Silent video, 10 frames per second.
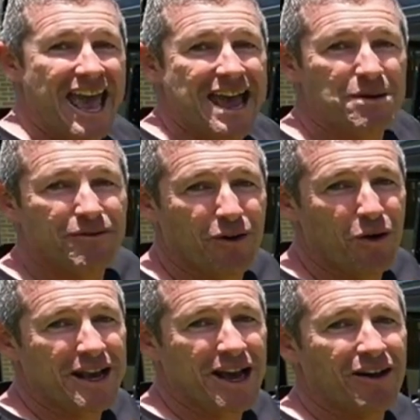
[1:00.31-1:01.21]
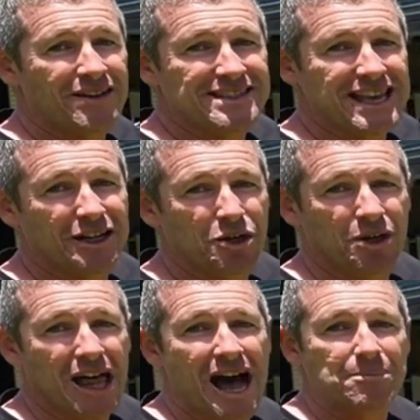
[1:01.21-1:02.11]
And before we go and set it
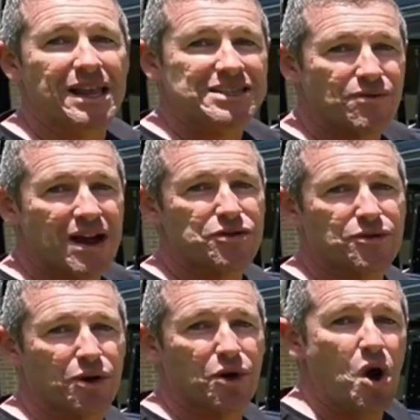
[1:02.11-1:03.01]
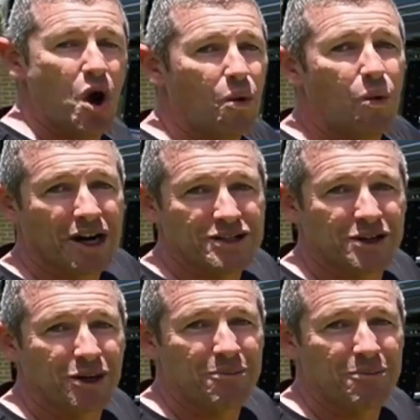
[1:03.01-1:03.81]
all up, let's run through what it's all